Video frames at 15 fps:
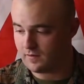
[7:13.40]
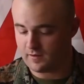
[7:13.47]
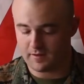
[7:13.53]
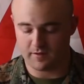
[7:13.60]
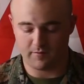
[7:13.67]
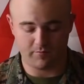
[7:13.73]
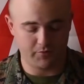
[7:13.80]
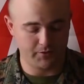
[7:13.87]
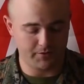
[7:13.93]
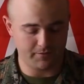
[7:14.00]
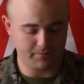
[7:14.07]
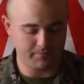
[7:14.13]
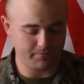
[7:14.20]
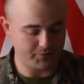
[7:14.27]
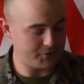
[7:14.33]
I can put
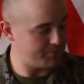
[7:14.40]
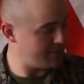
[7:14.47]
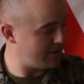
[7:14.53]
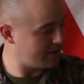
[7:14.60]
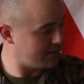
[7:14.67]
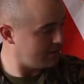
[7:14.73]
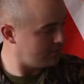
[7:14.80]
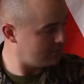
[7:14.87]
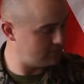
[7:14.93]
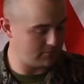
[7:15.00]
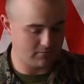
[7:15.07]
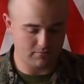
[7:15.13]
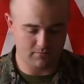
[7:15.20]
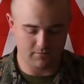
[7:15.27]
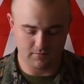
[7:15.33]
push back in.
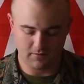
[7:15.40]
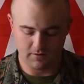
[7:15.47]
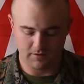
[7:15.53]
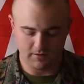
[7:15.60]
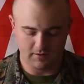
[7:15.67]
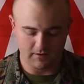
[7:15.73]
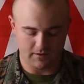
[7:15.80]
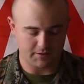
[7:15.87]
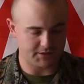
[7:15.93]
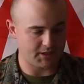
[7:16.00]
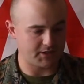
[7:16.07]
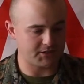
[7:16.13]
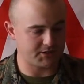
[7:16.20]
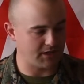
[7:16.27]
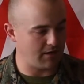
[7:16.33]
And it's
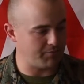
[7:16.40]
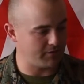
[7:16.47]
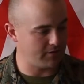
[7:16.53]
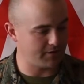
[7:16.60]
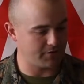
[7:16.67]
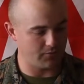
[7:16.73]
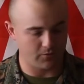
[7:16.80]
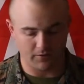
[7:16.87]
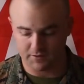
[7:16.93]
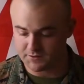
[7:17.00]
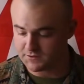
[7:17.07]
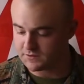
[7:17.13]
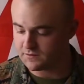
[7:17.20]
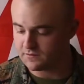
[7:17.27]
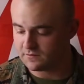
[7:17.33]
not stopping like it
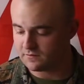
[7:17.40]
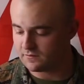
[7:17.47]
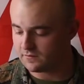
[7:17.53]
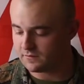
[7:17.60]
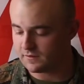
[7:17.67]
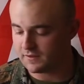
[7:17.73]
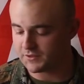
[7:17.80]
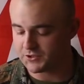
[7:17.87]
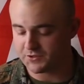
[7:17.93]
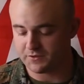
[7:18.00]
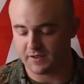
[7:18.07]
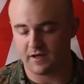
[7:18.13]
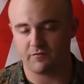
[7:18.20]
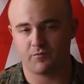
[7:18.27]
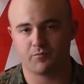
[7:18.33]
was. And that
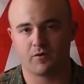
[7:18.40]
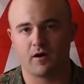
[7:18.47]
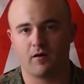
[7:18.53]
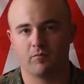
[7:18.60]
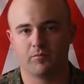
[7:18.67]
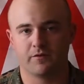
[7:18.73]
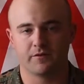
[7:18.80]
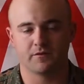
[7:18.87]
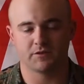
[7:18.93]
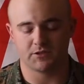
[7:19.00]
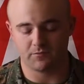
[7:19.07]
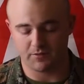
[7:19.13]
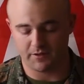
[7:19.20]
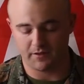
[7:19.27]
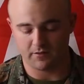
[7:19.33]
shouldn't have a problem until
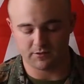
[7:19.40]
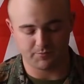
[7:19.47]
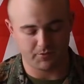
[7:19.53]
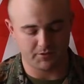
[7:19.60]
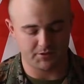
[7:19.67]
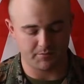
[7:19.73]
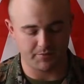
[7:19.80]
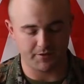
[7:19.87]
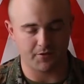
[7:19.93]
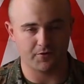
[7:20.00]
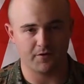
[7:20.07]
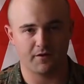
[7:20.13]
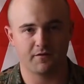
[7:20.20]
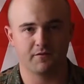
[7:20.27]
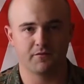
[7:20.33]
somebody else puts a bigger
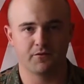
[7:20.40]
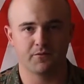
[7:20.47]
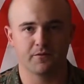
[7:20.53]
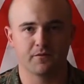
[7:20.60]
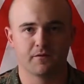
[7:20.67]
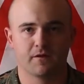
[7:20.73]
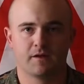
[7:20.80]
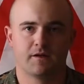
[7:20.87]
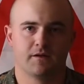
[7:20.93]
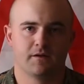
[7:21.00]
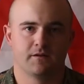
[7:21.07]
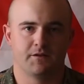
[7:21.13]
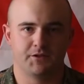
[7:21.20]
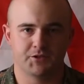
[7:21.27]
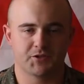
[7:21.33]
dent into it.
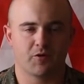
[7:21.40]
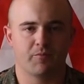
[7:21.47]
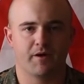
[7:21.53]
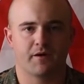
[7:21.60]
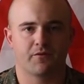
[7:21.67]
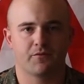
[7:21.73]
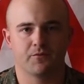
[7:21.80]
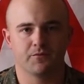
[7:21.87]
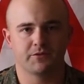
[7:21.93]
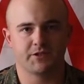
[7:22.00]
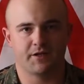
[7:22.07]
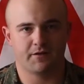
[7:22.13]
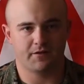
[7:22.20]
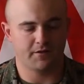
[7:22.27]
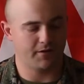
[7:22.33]
And you just go back through and
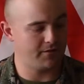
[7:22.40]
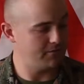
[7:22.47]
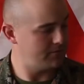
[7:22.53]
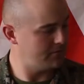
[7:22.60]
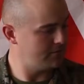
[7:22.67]
sand it again.